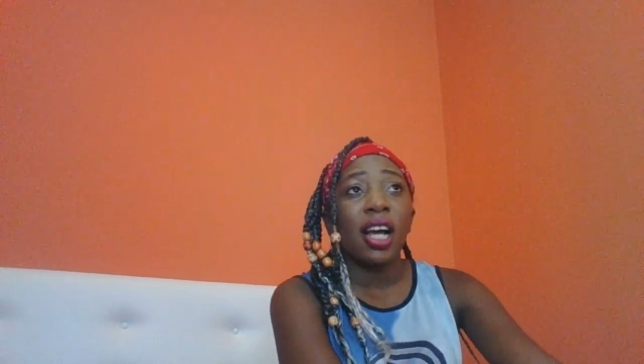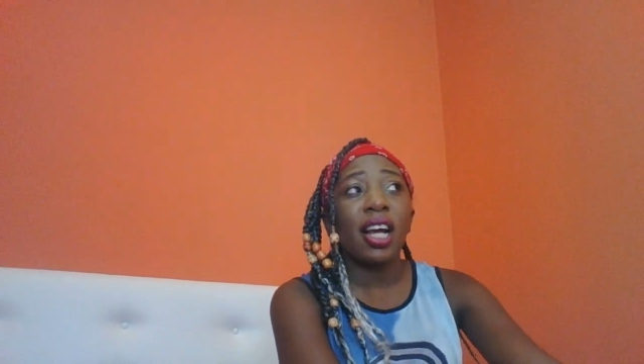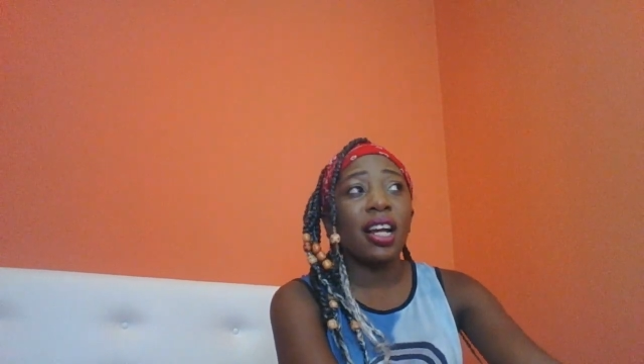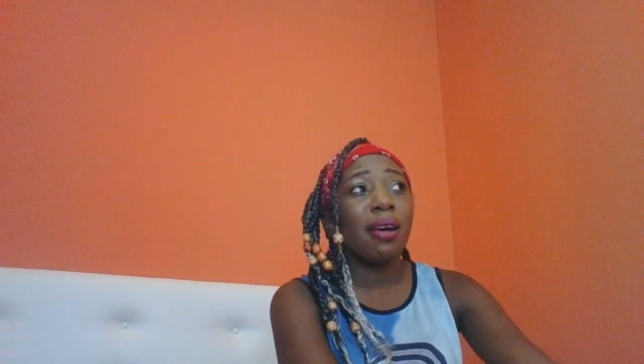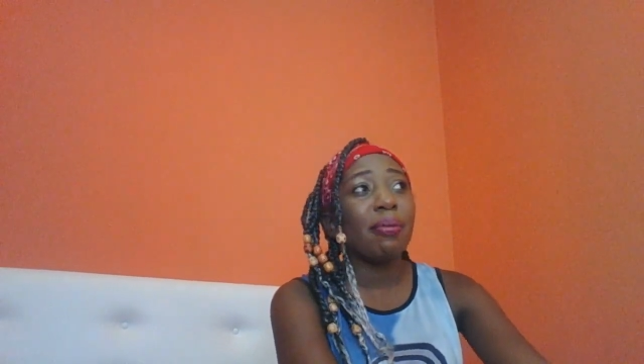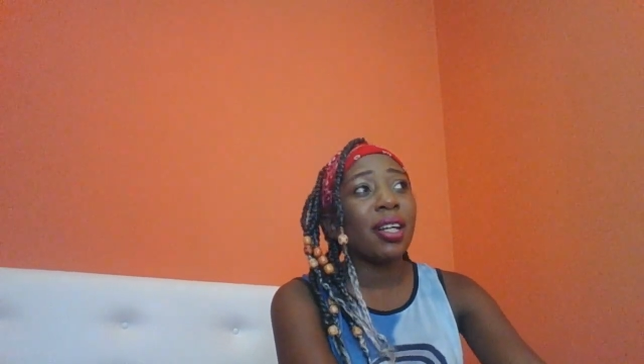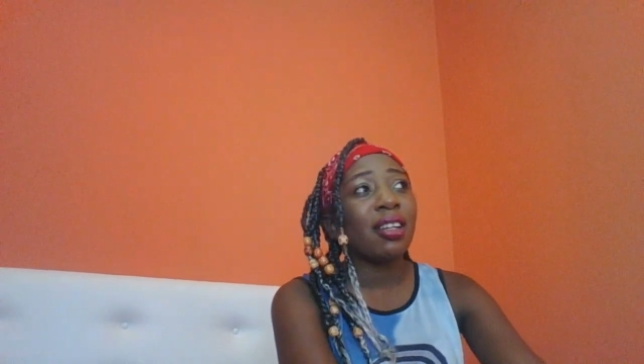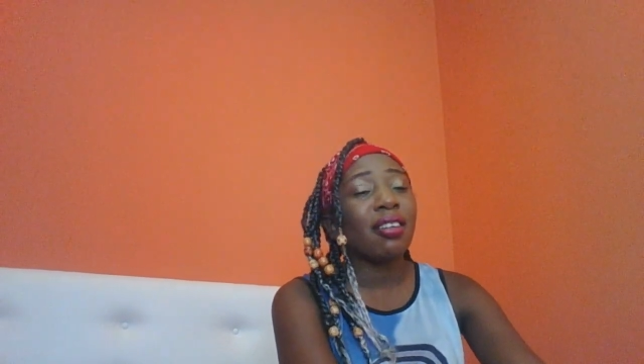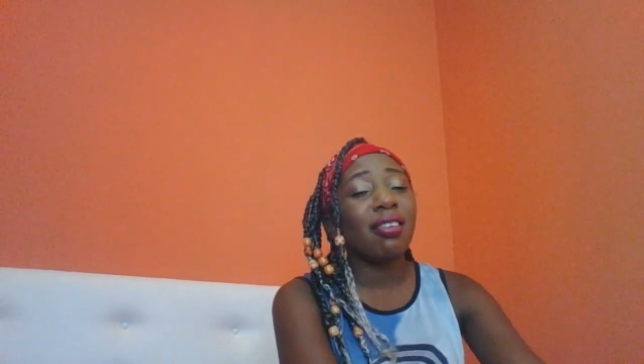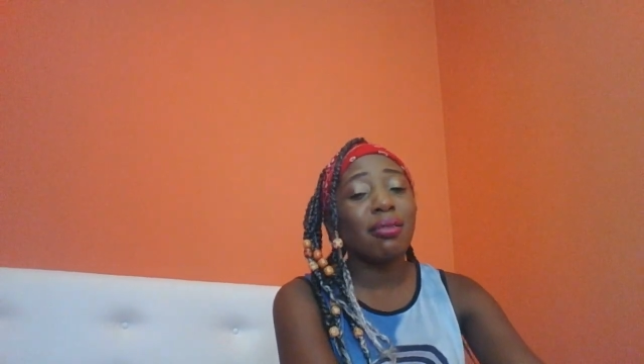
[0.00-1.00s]
And I'm
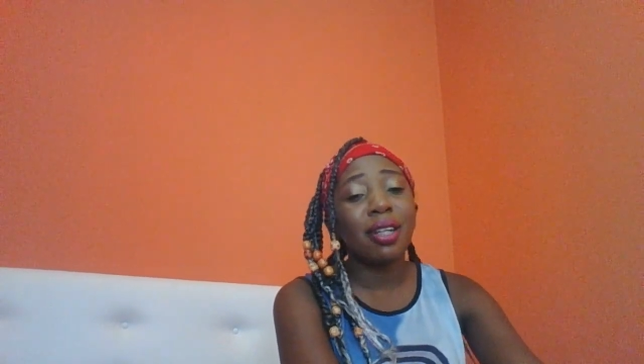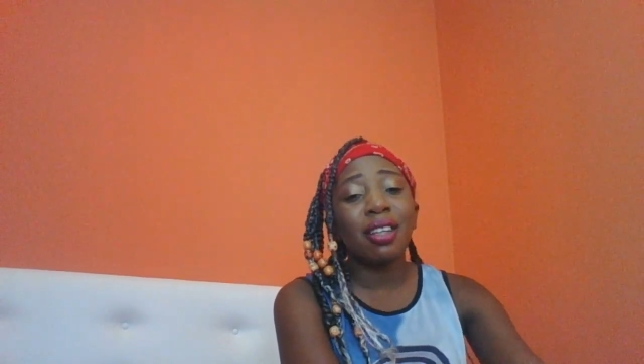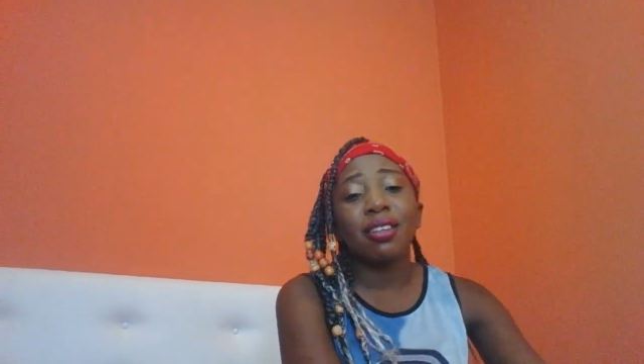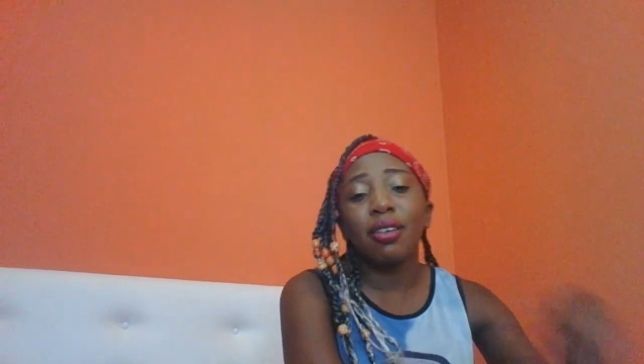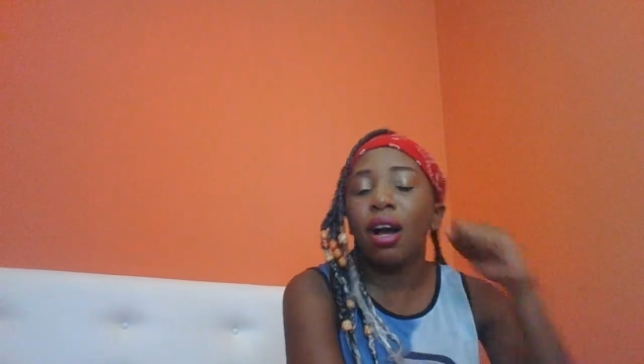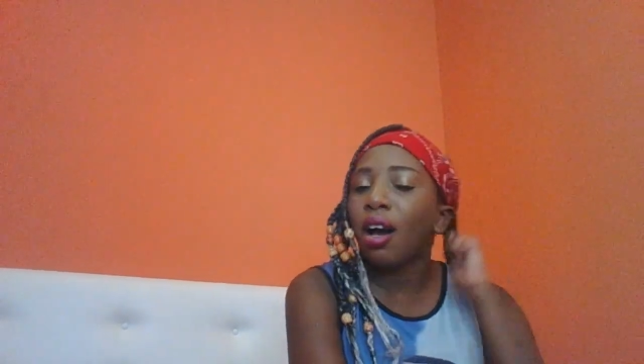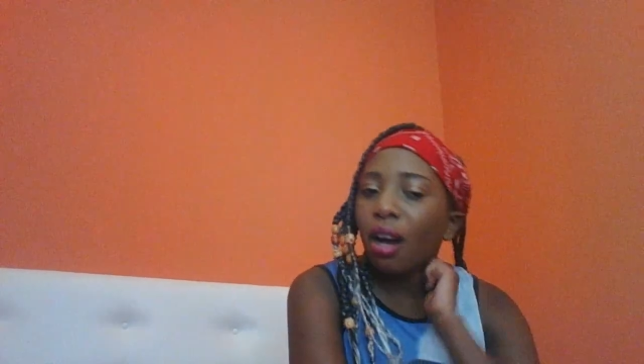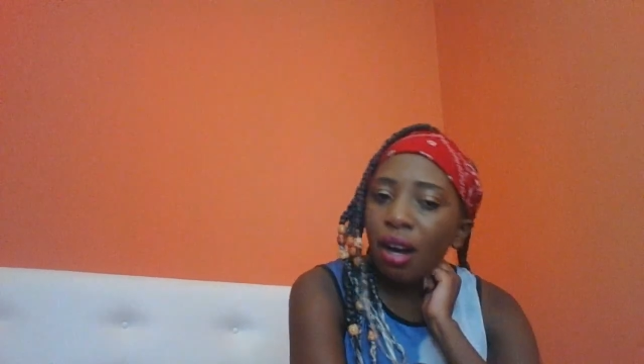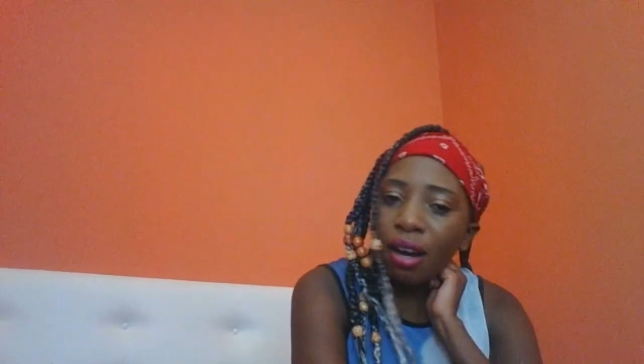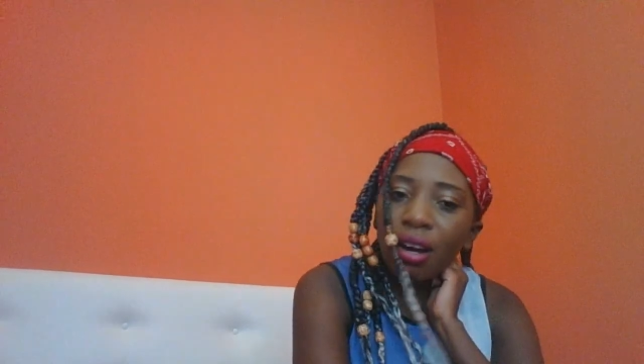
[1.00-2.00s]
like, oh my
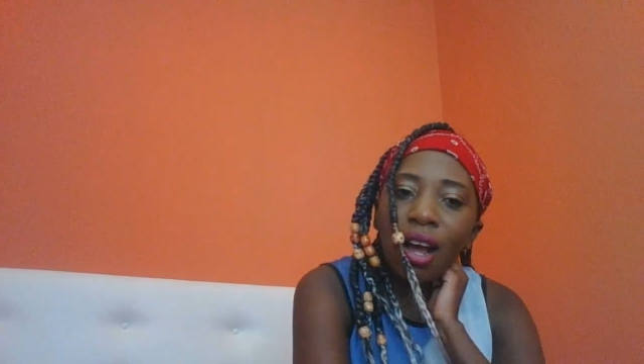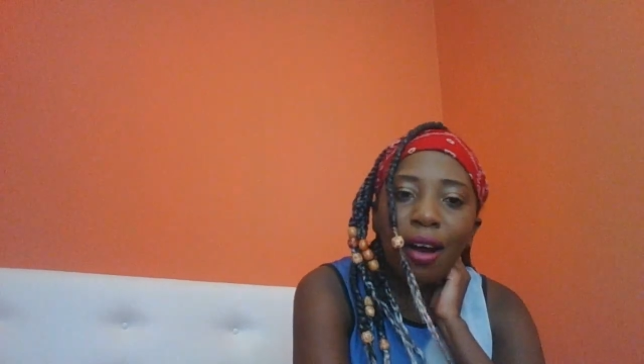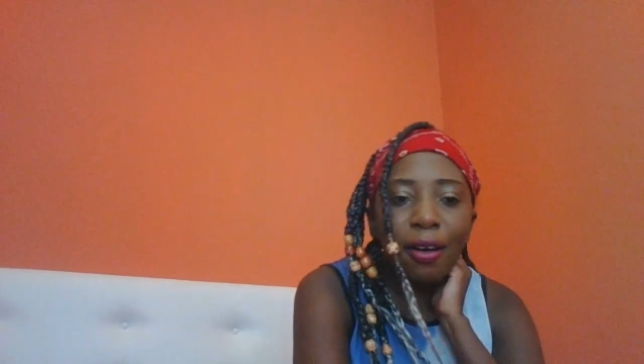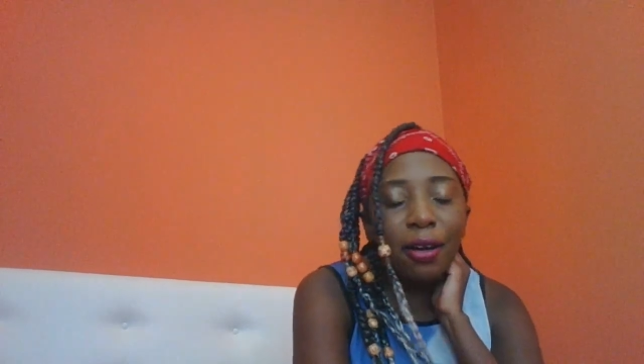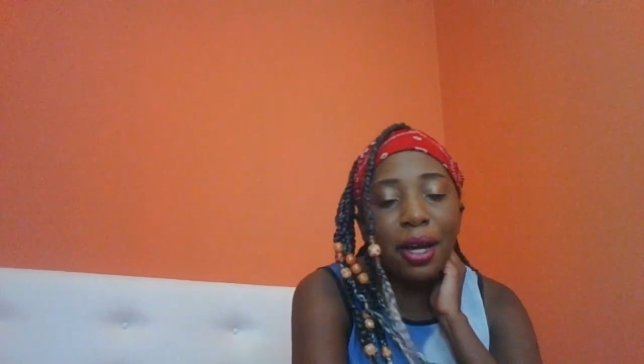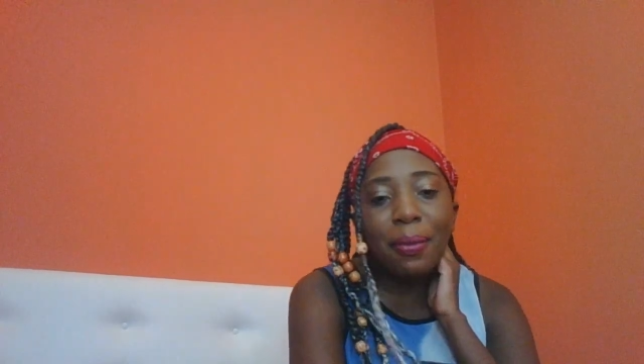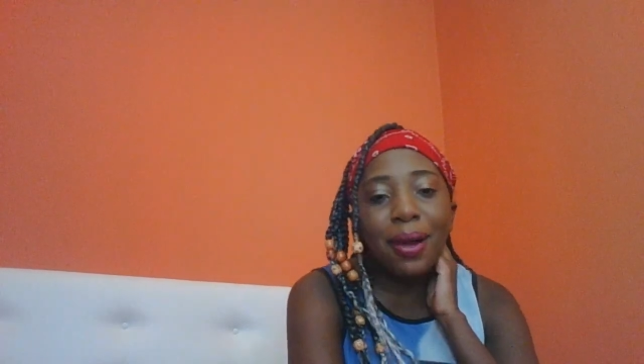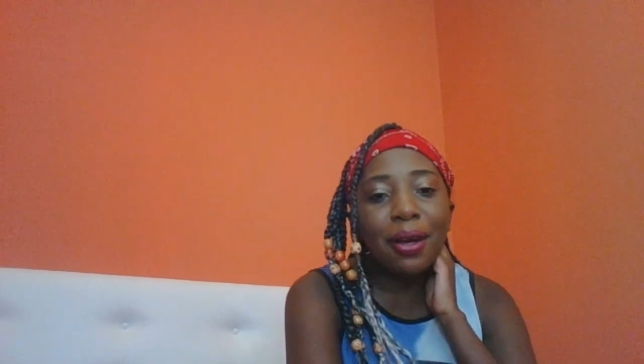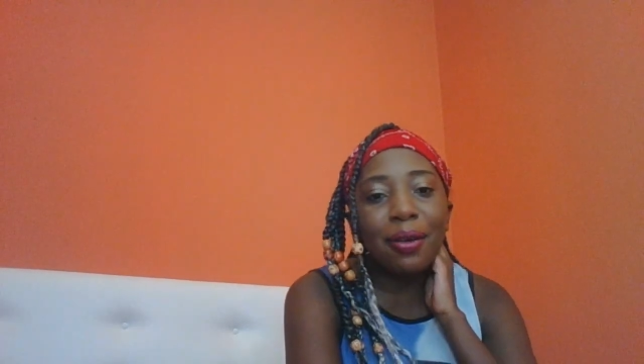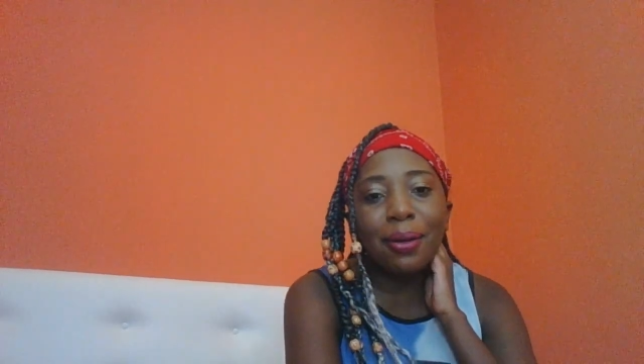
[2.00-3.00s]
god, how long am
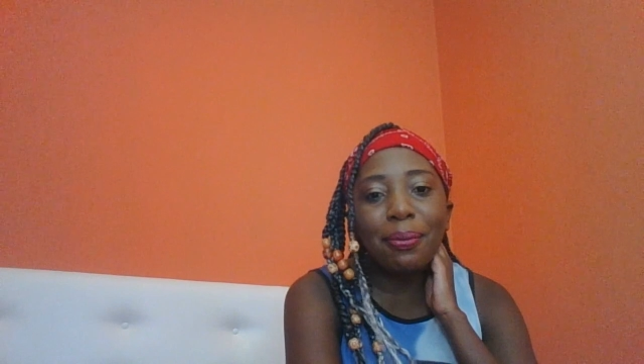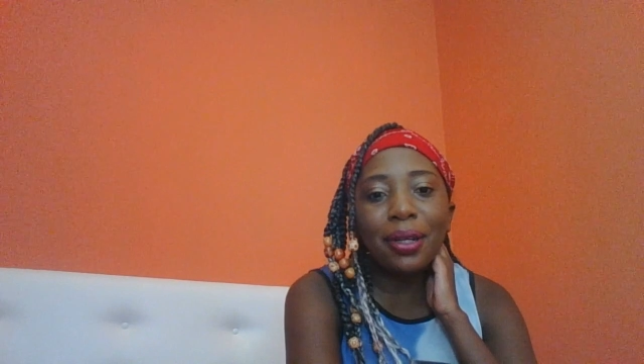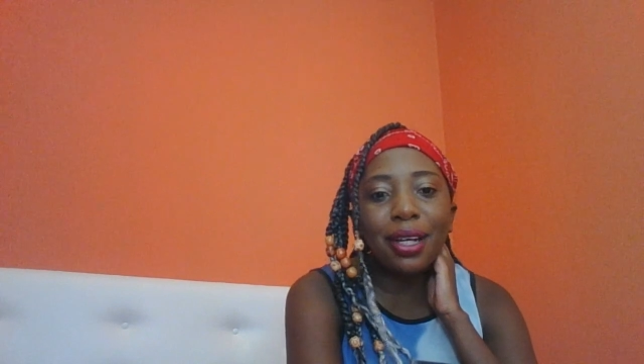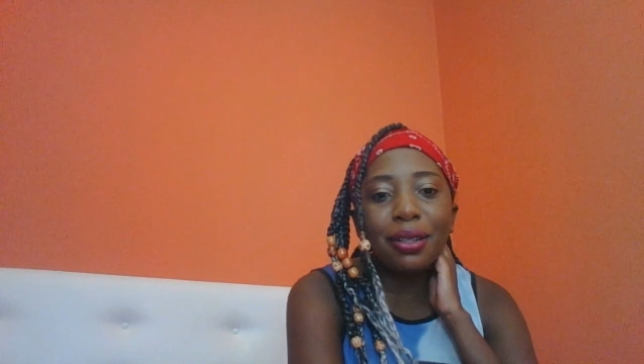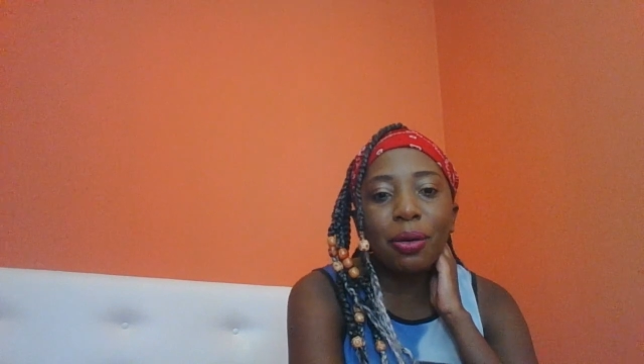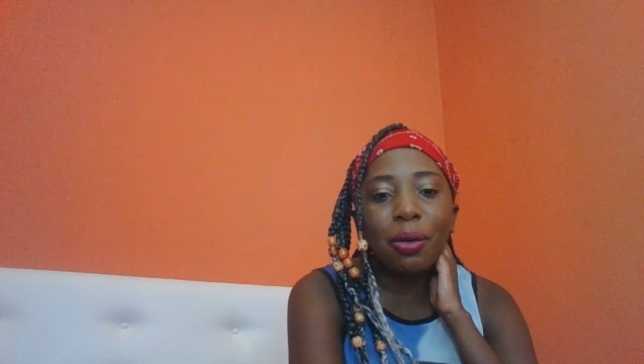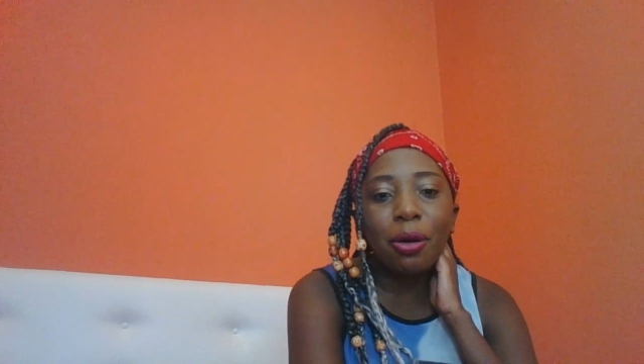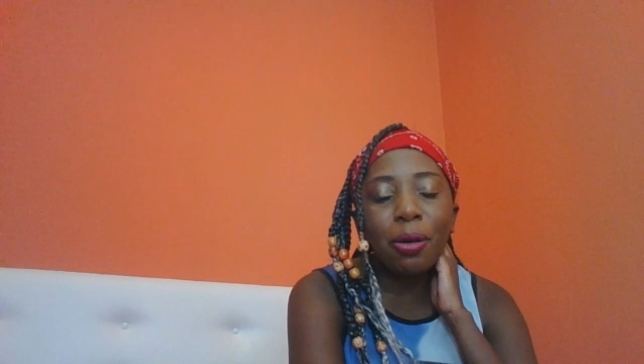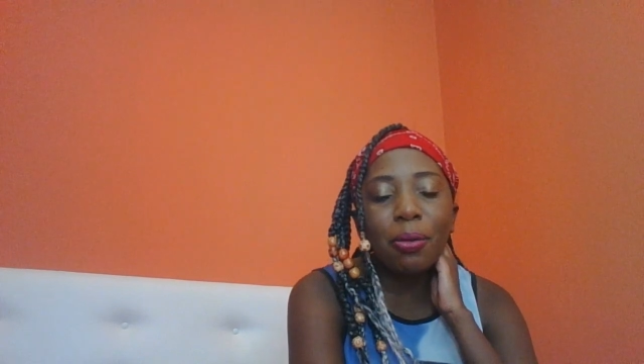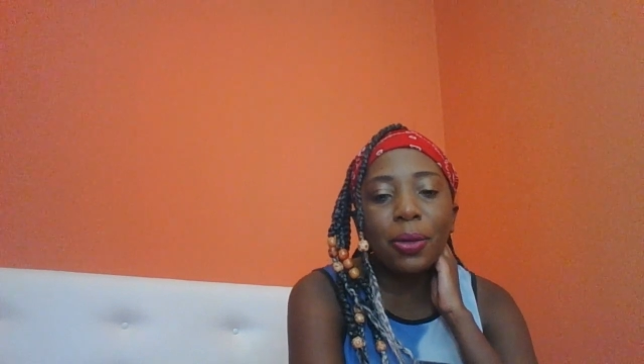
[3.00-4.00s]
I going to be at
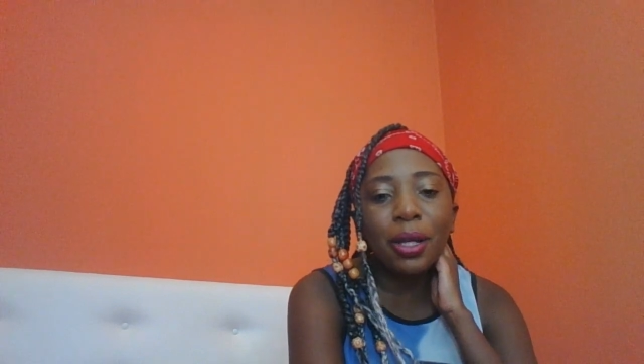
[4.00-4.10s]
home?